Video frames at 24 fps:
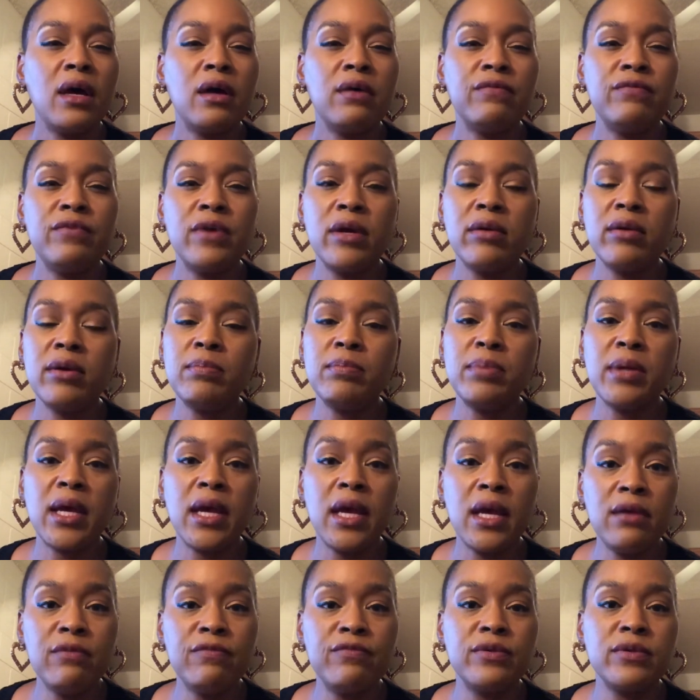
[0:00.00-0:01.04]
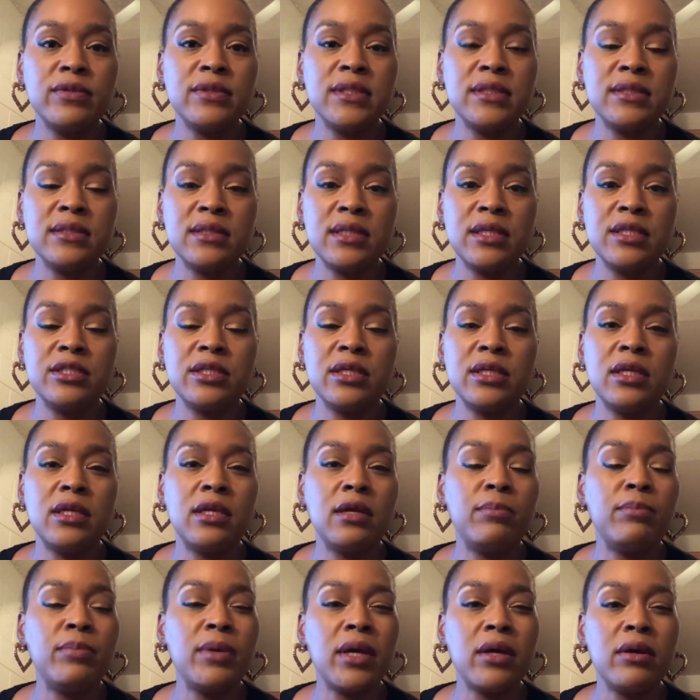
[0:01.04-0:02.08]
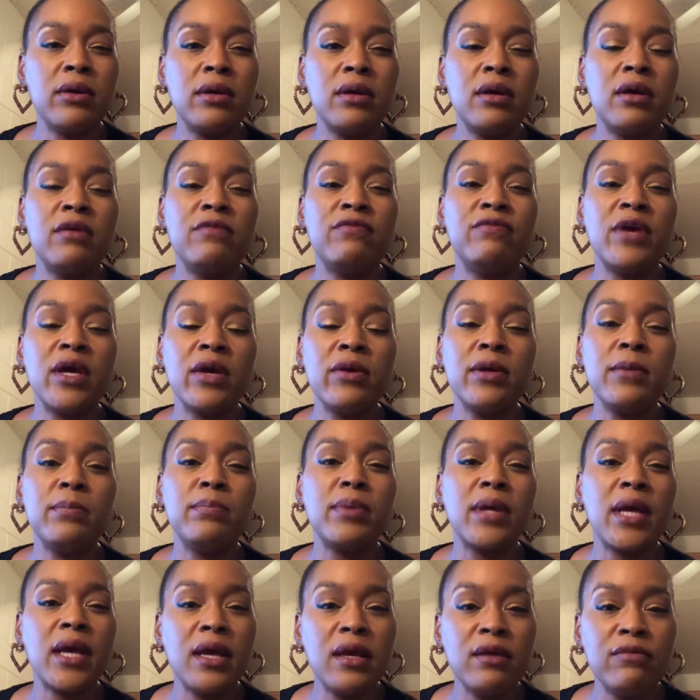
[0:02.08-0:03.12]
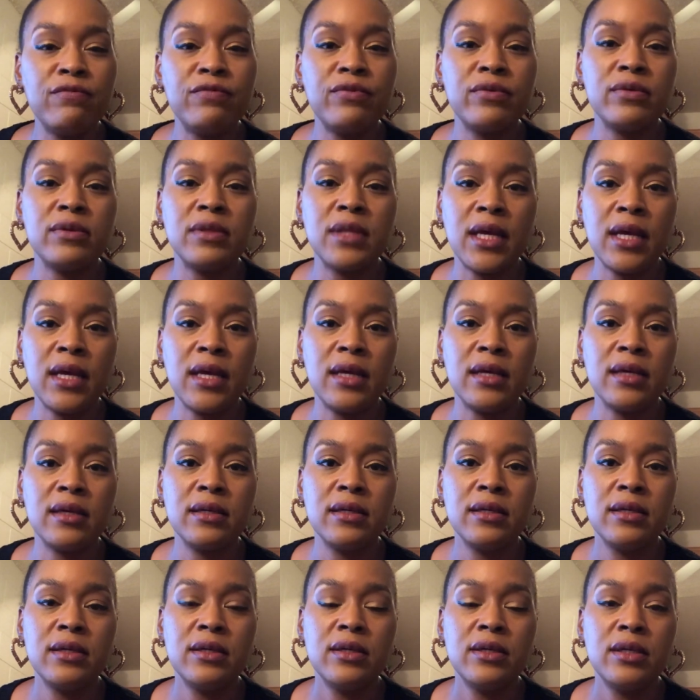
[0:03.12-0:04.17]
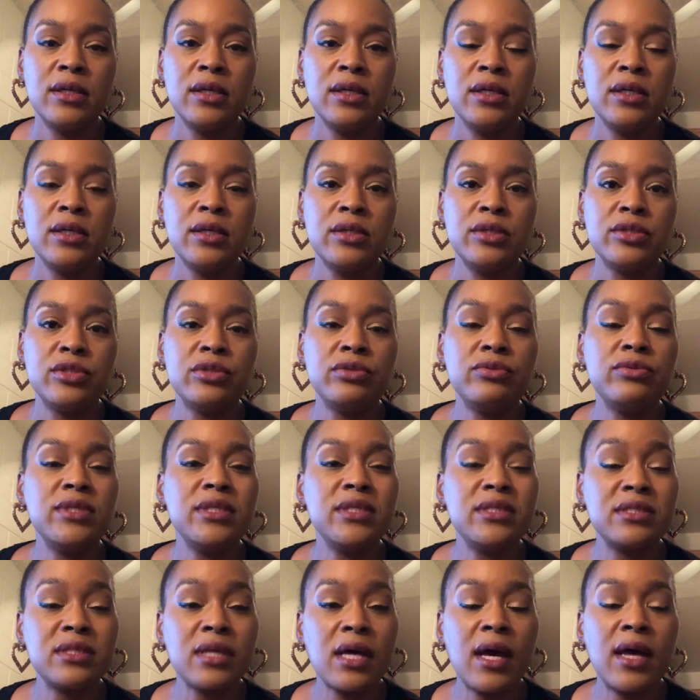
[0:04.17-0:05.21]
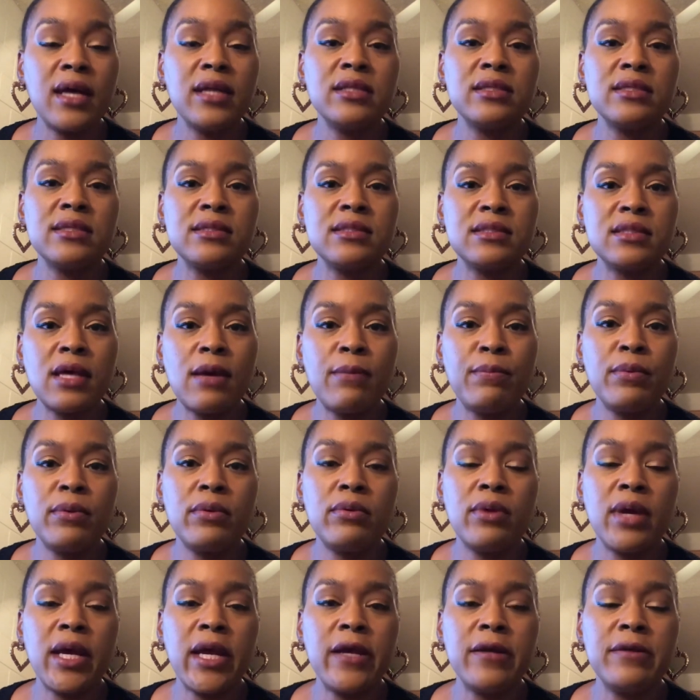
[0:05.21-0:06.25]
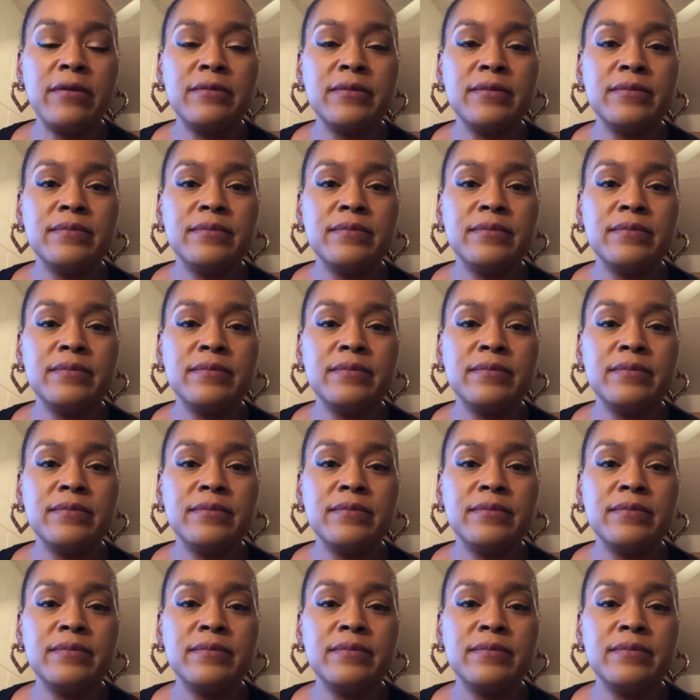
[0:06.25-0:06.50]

very painful decision and a very painful thing to decide to separate.